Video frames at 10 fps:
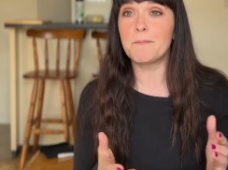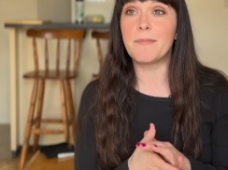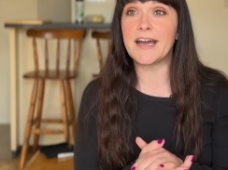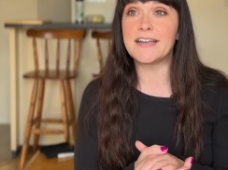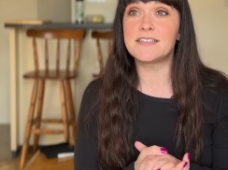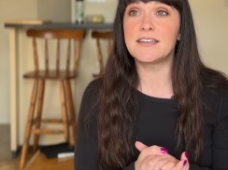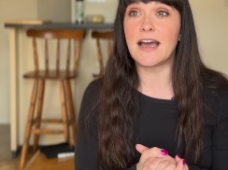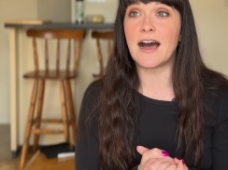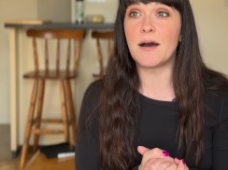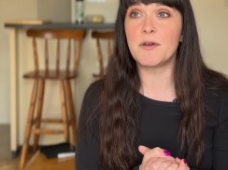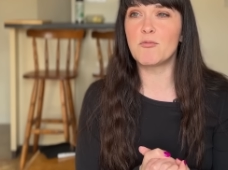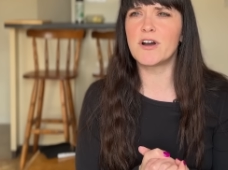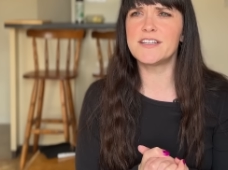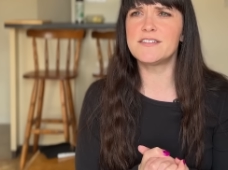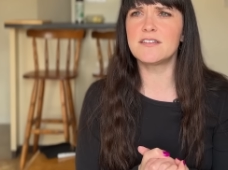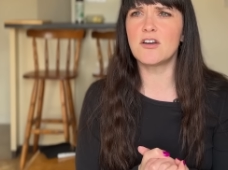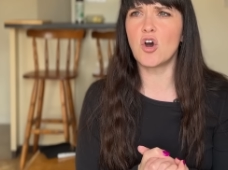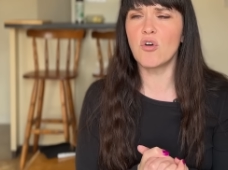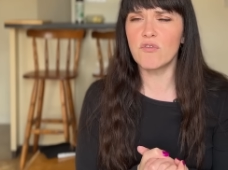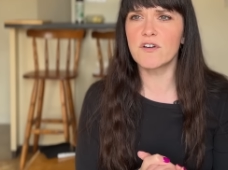But it was
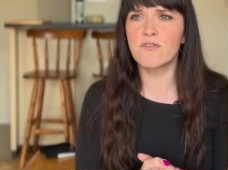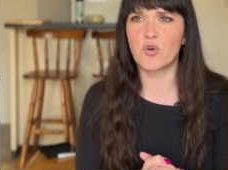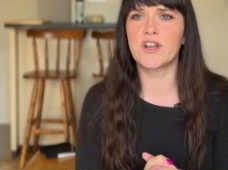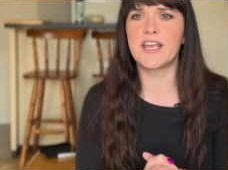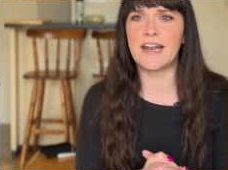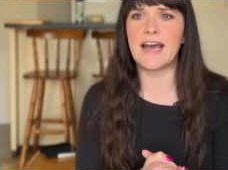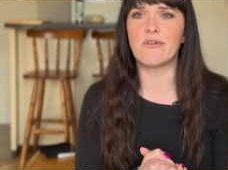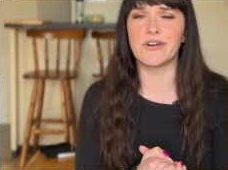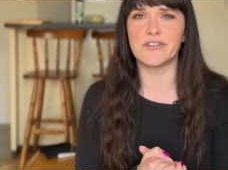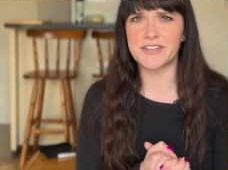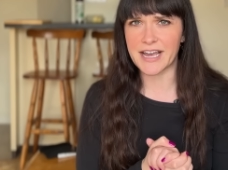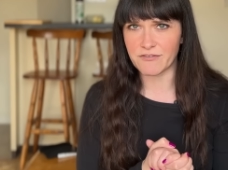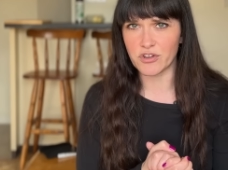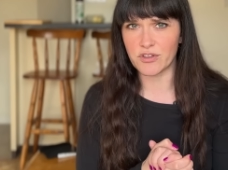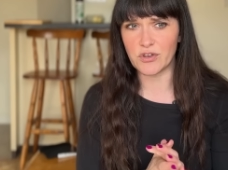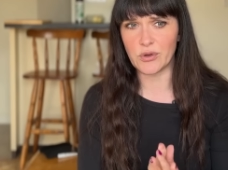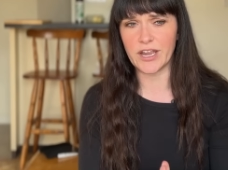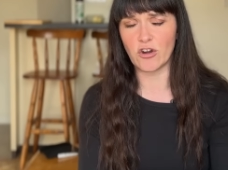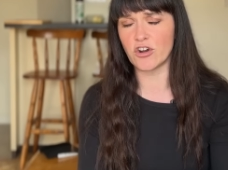over 48 hours after the viewing,